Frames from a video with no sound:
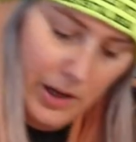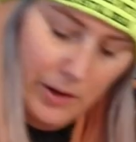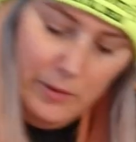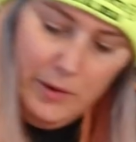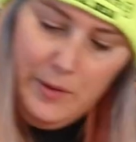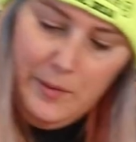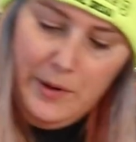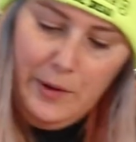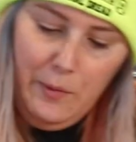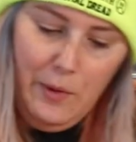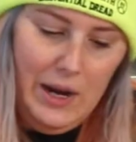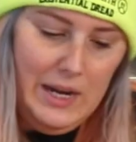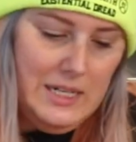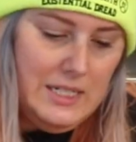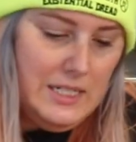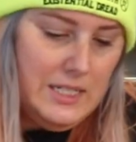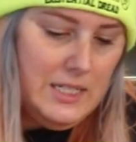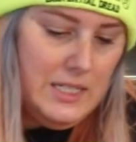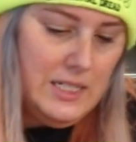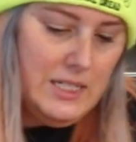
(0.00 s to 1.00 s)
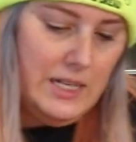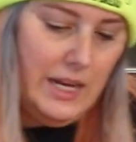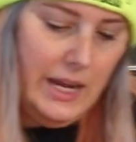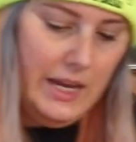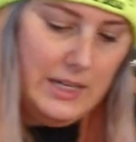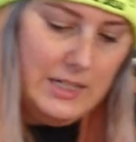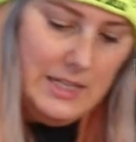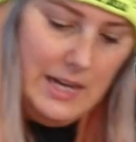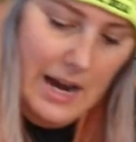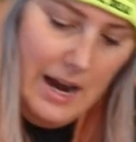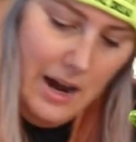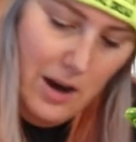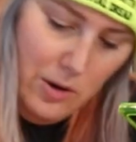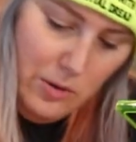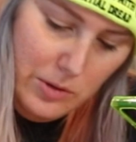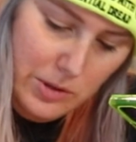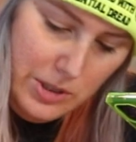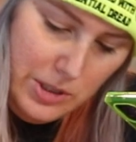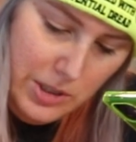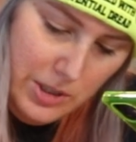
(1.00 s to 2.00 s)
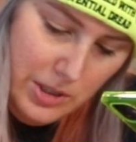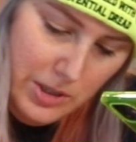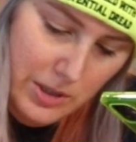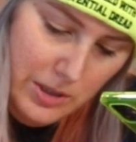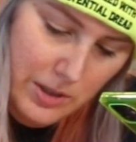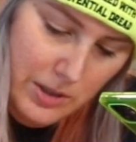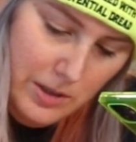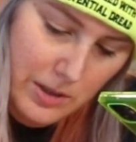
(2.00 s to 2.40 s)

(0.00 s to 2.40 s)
I want my white to stand out.